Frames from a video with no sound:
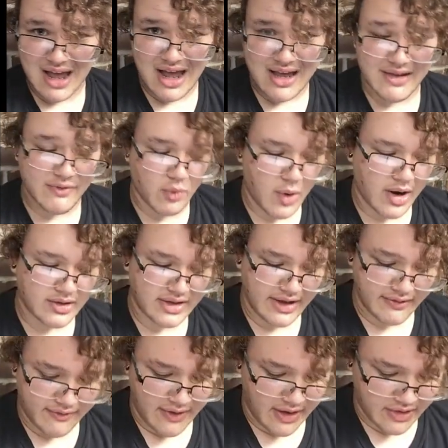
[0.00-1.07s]
high of
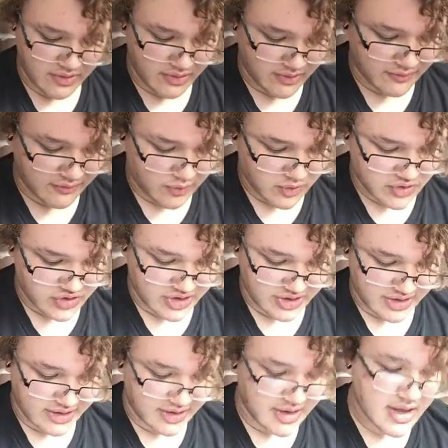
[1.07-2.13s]
wildlife value,
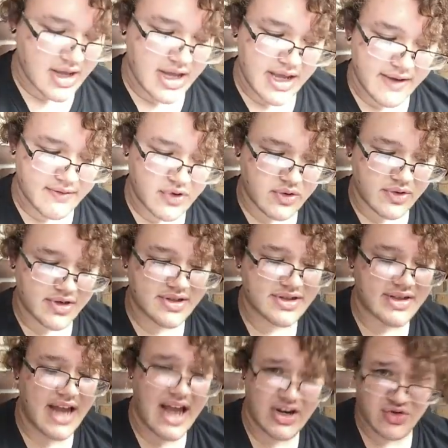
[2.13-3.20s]
unfortunately. Even though it is
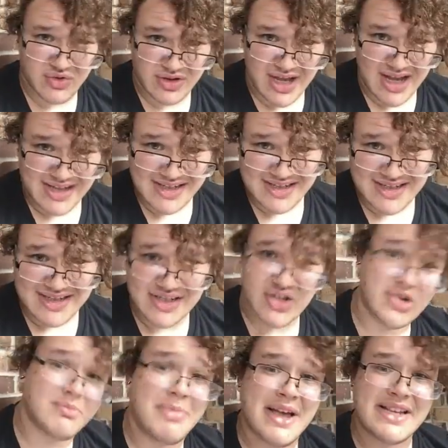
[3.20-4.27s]
naturalized, it's
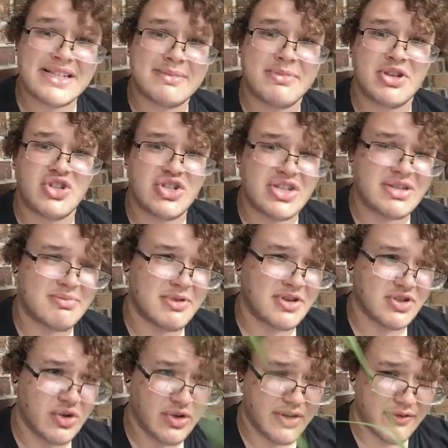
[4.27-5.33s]
considered a pest species
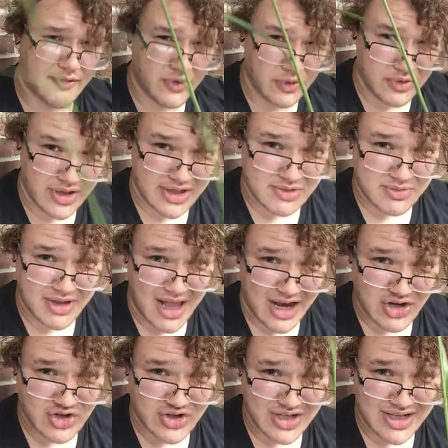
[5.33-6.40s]
because only a few things will
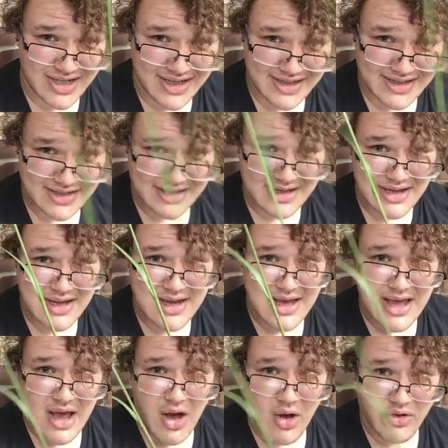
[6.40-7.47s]
actually eat
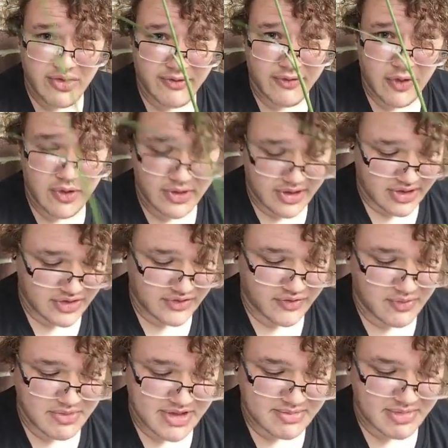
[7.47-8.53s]
the foliage
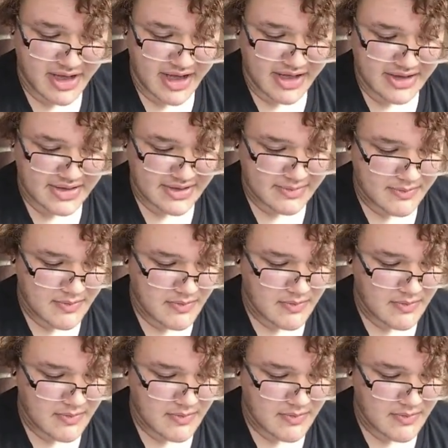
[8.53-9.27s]
from these plants.